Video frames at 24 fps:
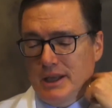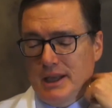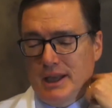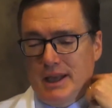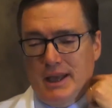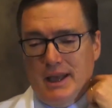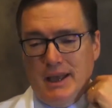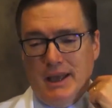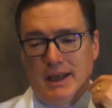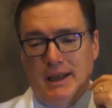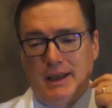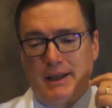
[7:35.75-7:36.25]

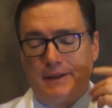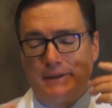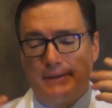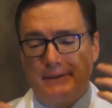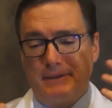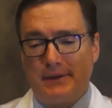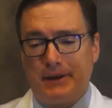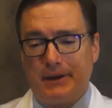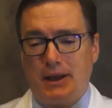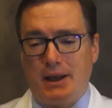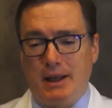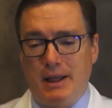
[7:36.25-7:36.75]
and
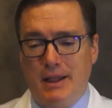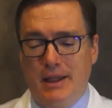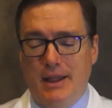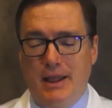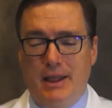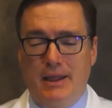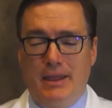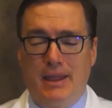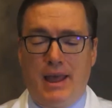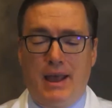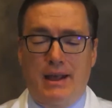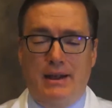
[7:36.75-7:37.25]

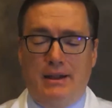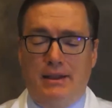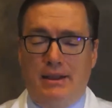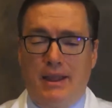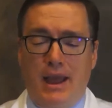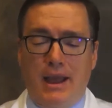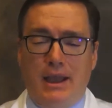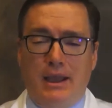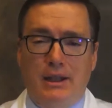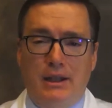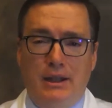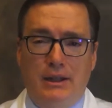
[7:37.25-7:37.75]

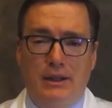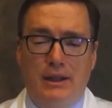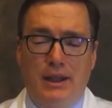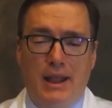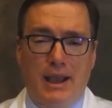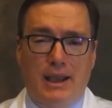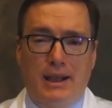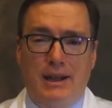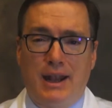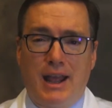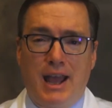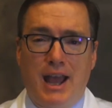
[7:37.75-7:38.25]
that
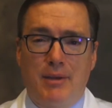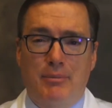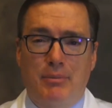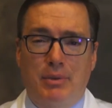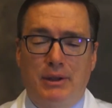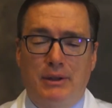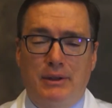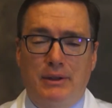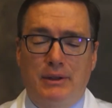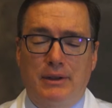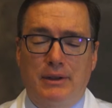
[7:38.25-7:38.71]
can happen.